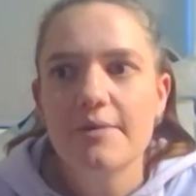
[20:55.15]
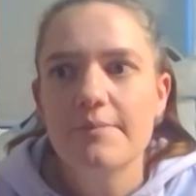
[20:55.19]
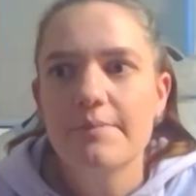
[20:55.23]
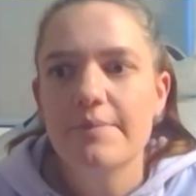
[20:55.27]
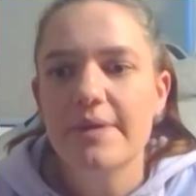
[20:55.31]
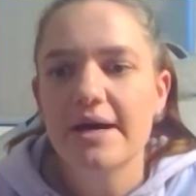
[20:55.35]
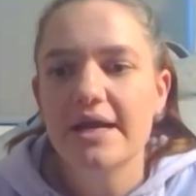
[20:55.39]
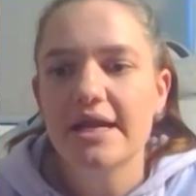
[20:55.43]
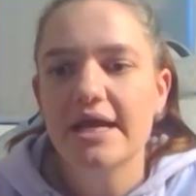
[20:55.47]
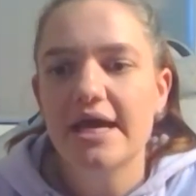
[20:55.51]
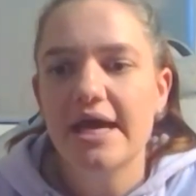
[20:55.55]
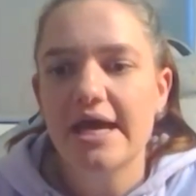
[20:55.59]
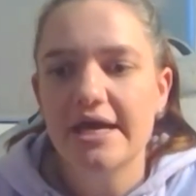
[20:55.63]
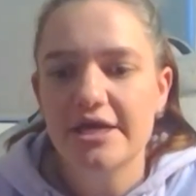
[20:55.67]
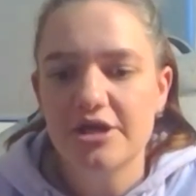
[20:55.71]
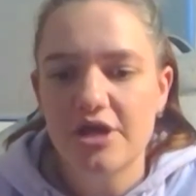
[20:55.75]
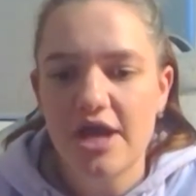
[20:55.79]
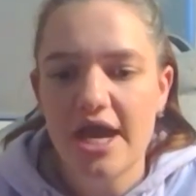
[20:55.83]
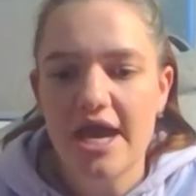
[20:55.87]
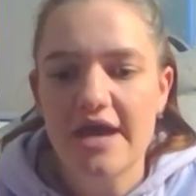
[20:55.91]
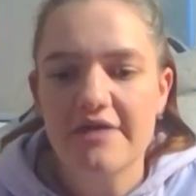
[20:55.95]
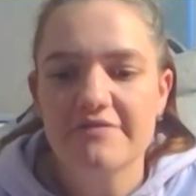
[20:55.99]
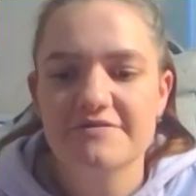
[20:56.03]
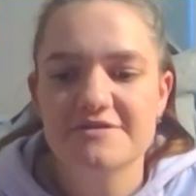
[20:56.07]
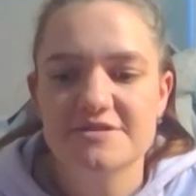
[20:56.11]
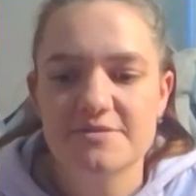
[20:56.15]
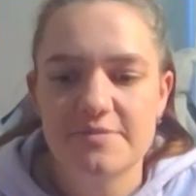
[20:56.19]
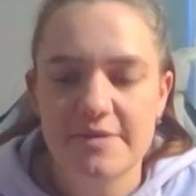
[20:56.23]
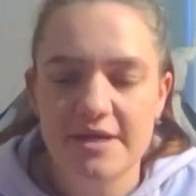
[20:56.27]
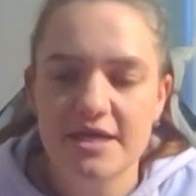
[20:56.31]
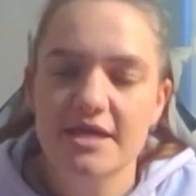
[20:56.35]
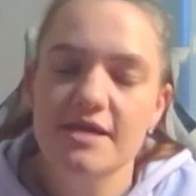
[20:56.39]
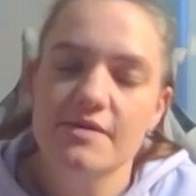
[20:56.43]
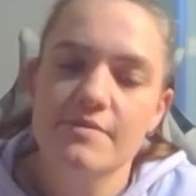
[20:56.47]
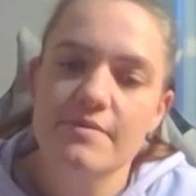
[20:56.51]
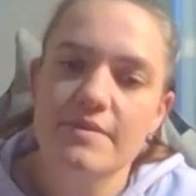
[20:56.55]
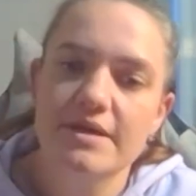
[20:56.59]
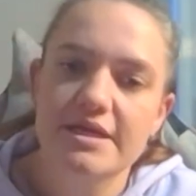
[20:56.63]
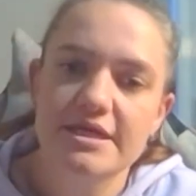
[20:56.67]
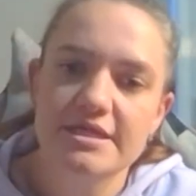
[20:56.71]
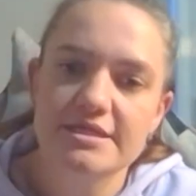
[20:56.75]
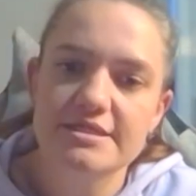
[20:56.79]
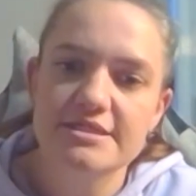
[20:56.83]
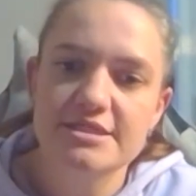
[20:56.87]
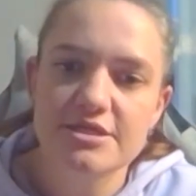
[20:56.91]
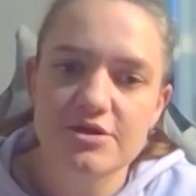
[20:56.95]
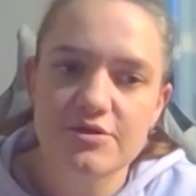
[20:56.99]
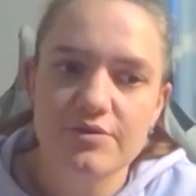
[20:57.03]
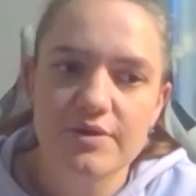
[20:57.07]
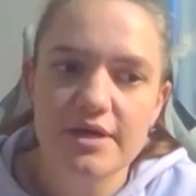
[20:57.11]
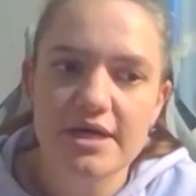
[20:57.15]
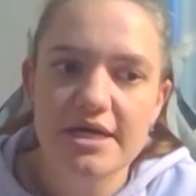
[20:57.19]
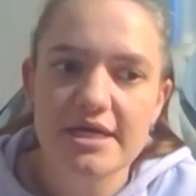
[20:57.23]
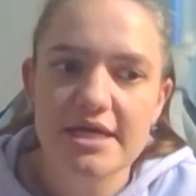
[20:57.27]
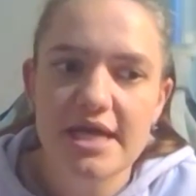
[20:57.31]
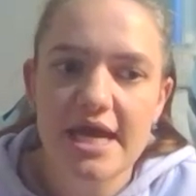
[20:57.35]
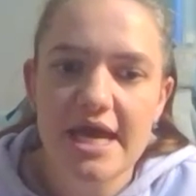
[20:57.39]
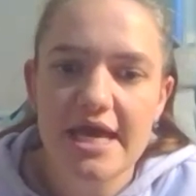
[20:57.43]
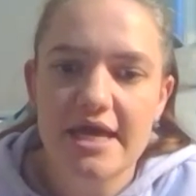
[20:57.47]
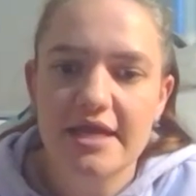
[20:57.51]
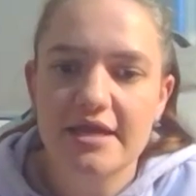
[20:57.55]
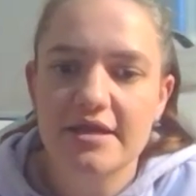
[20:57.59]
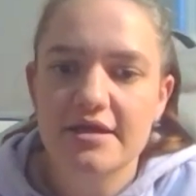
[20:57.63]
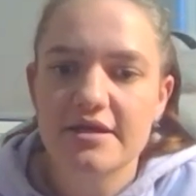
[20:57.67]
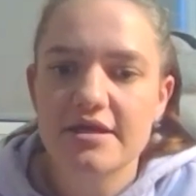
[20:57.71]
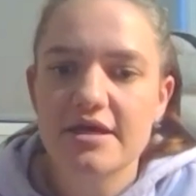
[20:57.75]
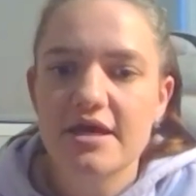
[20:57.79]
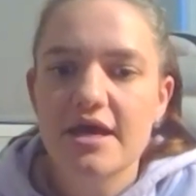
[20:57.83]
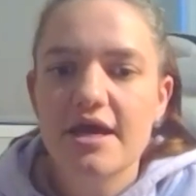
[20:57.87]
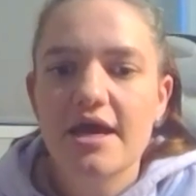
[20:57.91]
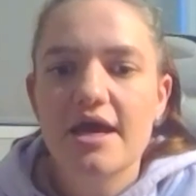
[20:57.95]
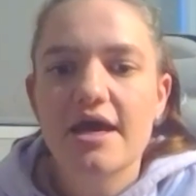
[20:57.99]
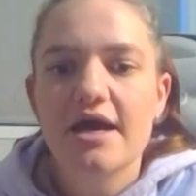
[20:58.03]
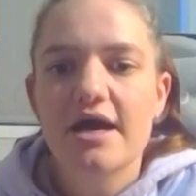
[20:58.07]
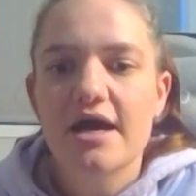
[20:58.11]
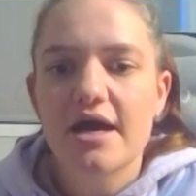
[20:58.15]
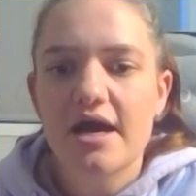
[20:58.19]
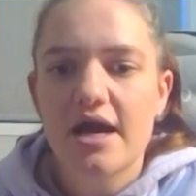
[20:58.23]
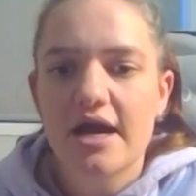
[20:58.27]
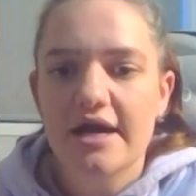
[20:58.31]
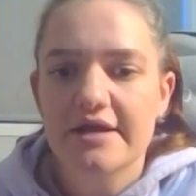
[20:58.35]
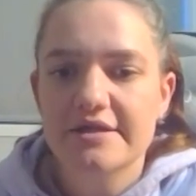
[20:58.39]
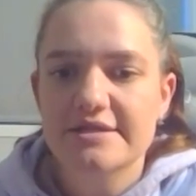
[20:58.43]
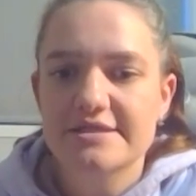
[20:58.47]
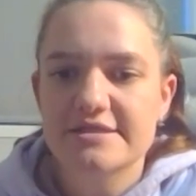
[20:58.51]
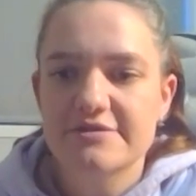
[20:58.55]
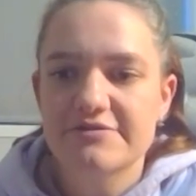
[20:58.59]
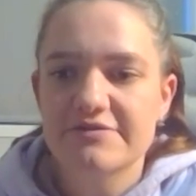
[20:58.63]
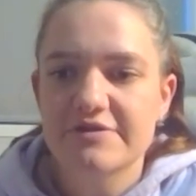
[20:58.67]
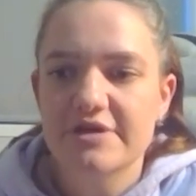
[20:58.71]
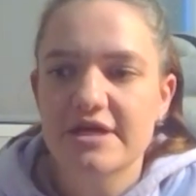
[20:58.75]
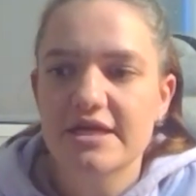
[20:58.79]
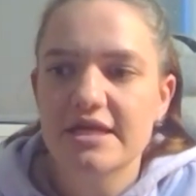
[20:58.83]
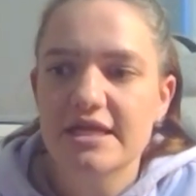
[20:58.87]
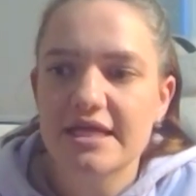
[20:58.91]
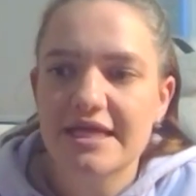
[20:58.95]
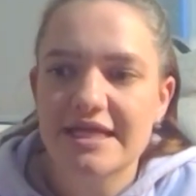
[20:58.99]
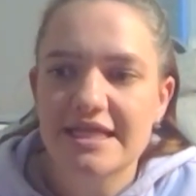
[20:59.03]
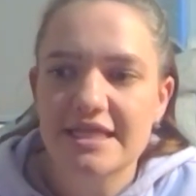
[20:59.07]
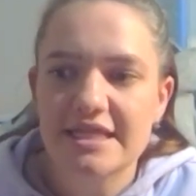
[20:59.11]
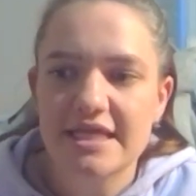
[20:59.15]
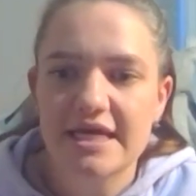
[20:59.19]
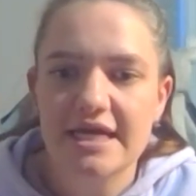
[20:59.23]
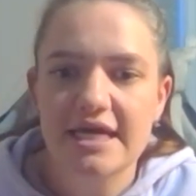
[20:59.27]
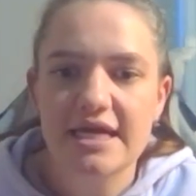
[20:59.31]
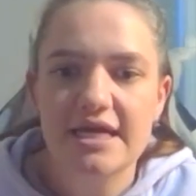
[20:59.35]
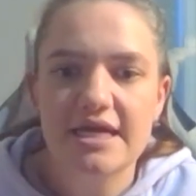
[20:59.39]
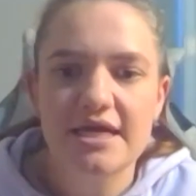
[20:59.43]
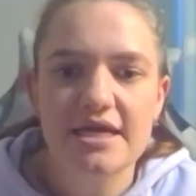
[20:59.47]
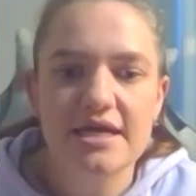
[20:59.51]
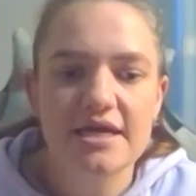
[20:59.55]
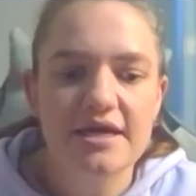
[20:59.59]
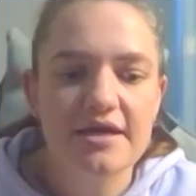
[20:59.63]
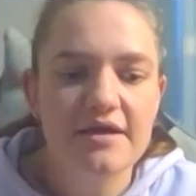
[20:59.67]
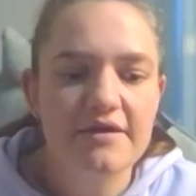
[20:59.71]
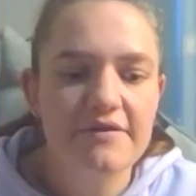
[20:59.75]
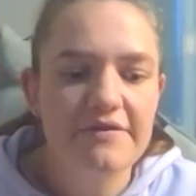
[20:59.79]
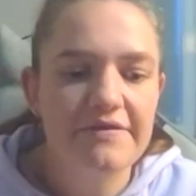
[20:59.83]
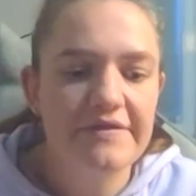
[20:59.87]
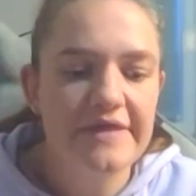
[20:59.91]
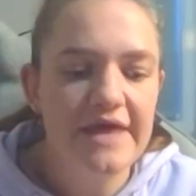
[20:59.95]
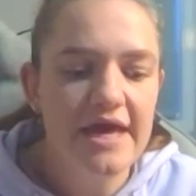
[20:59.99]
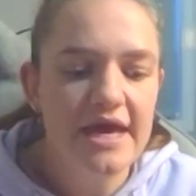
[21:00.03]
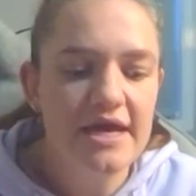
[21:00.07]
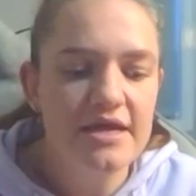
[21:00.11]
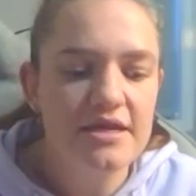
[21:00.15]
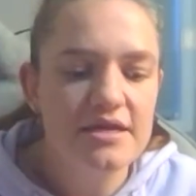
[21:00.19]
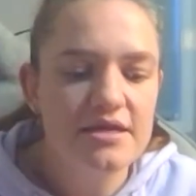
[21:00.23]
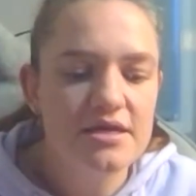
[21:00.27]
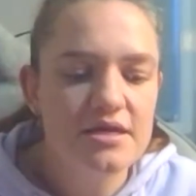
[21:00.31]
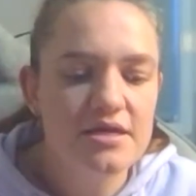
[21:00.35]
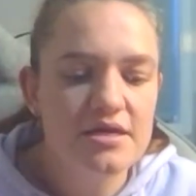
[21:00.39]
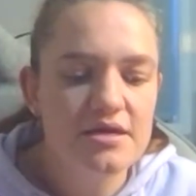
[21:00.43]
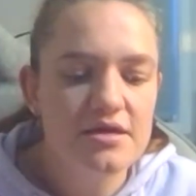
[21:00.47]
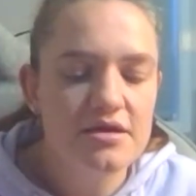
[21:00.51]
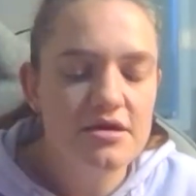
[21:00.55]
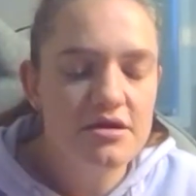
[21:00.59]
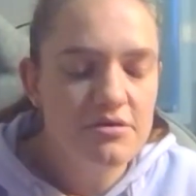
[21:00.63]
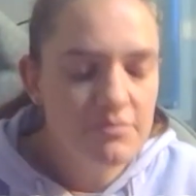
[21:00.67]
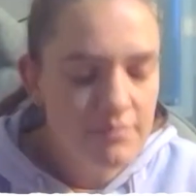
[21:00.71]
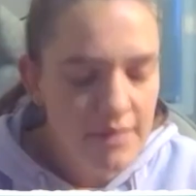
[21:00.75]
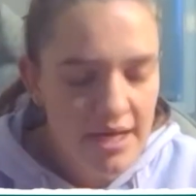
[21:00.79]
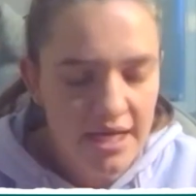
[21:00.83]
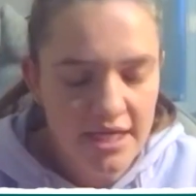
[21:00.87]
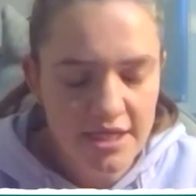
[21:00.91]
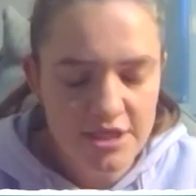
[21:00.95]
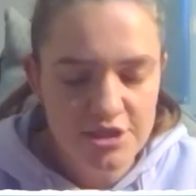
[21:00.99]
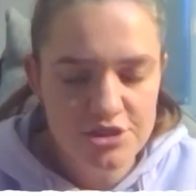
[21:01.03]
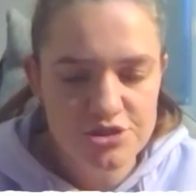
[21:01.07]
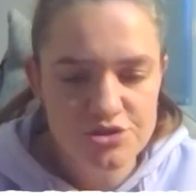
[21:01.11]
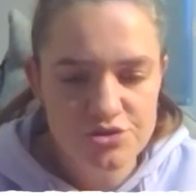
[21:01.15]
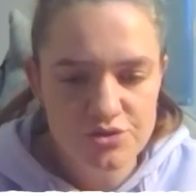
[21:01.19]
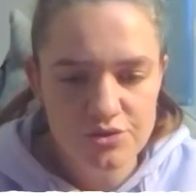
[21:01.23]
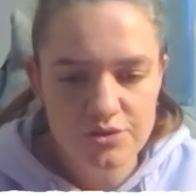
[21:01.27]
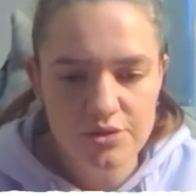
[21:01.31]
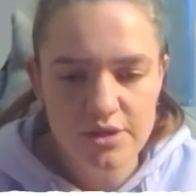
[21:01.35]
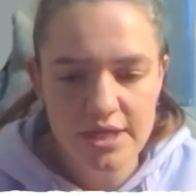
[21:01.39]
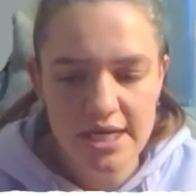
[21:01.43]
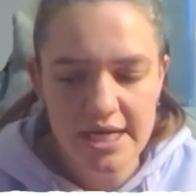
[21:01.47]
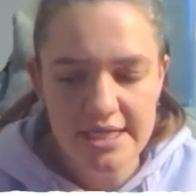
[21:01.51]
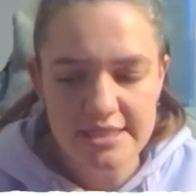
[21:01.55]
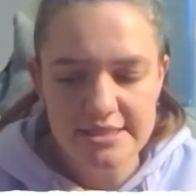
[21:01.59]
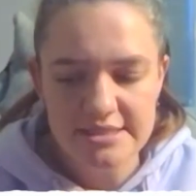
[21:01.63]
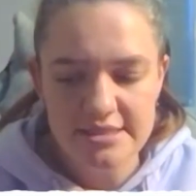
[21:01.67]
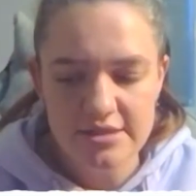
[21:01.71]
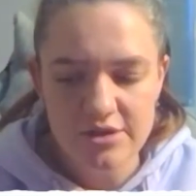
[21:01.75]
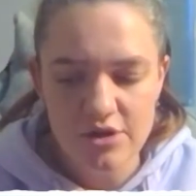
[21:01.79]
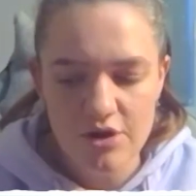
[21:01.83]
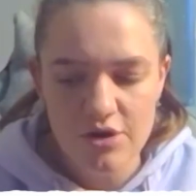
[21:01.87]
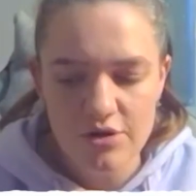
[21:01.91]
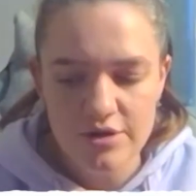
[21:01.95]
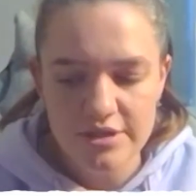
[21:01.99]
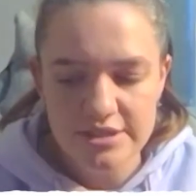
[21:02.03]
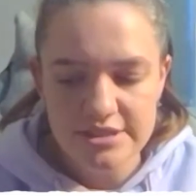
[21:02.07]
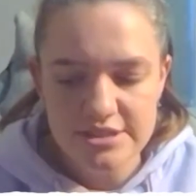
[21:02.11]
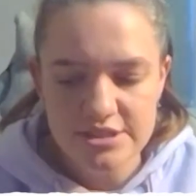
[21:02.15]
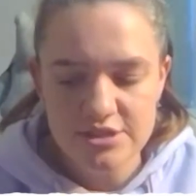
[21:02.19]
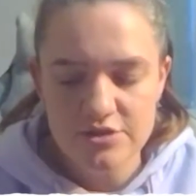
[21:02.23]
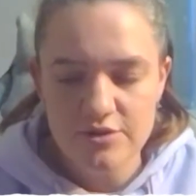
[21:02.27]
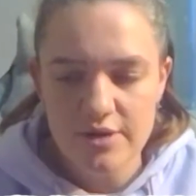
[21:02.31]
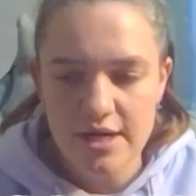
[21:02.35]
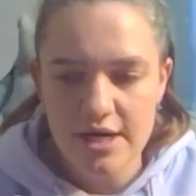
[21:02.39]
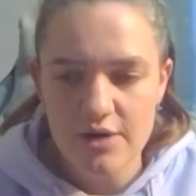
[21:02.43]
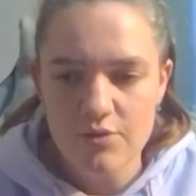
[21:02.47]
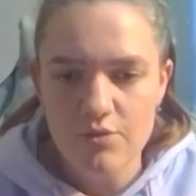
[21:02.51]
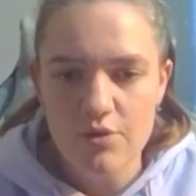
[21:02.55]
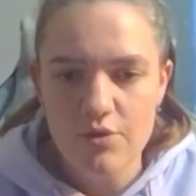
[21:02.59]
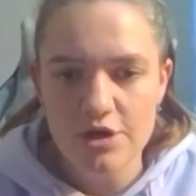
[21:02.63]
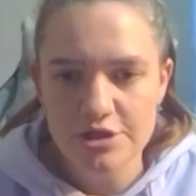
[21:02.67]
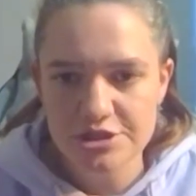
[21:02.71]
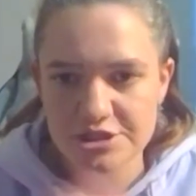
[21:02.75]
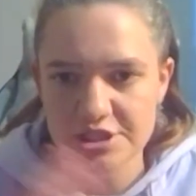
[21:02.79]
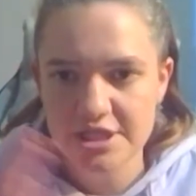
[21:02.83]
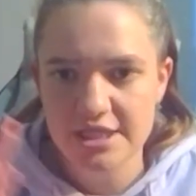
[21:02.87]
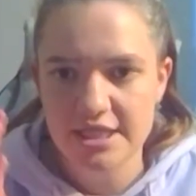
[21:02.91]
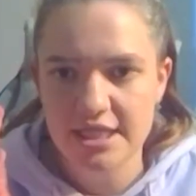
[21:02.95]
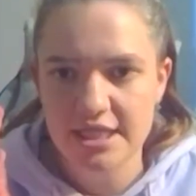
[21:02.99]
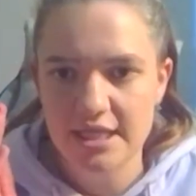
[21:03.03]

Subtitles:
But you have to be committed to it. And I definitely think that making sure as long as you are watching